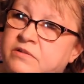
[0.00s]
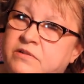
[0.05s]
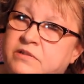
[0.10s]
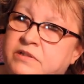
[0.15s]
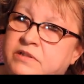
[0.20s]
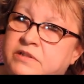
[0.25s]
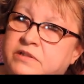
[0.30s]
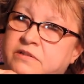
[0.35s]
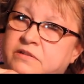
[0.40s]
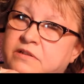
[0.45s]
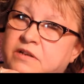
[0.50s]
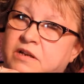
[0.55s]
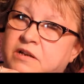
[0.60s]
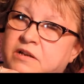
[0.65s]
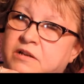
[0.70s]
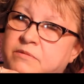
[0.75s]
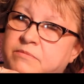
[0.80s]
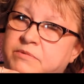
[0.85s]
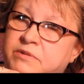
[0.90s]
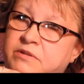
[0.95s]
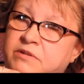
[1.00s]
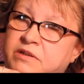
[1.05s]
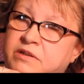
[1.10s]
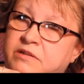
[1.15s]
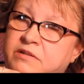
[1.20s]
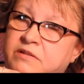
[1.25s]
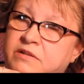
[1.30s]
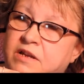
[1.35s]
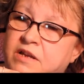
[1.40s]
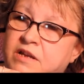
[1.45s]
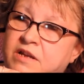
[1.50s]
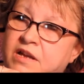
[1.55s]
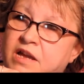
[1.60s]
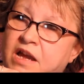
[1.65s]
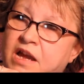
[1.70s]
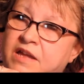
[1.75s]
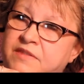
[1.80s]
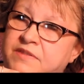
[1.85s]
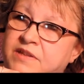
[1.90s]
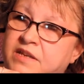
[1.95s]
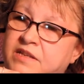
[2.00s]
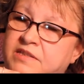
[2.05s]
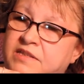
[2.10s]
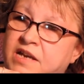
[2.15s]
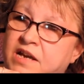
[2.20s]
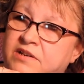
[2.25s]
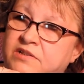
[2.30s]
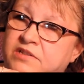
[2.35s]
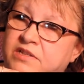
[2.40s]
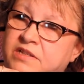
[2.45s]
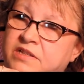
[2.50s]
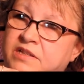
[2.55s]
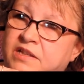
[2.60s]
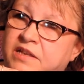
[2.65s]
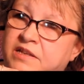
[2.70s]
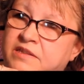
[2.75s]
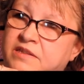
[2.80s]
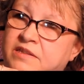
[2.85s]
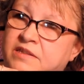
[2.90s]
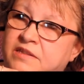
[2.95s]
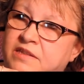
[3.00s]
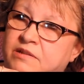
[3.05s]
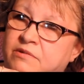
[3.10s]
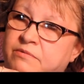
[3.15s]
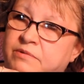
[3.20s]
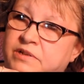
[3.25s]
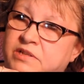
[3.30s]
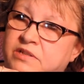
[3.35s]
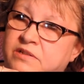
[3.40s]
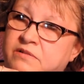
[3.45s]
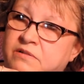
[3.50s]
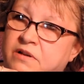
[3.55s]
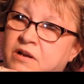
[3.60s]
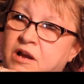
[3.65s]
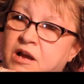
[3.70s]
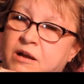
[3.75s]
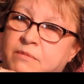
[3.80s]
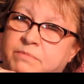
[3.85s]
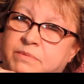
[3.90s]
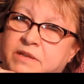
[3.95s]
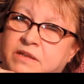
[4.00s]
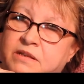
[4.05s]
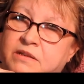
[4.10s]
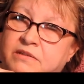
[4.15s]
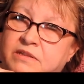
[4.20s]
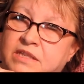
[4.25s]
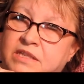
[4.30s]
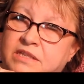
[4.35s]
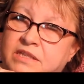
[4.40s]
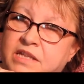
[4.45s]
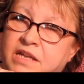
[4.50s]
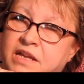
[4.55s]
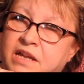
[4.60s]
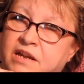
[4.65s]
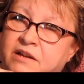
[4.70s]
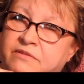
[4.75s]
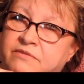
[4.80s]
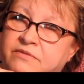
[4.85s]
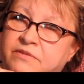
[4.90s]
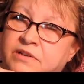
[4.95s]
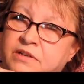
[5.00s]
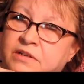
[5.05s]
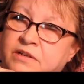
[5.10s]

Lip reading: Google, and you can, I think it's actually like the original copy that they have